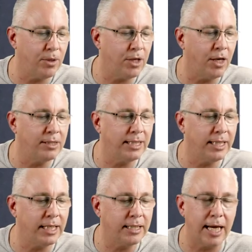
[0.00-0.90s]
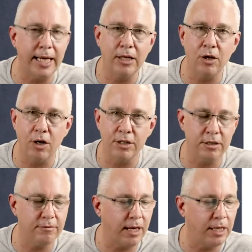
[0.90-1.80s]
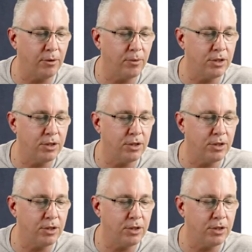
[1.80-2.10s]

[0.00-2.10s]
we're going to get a constant value,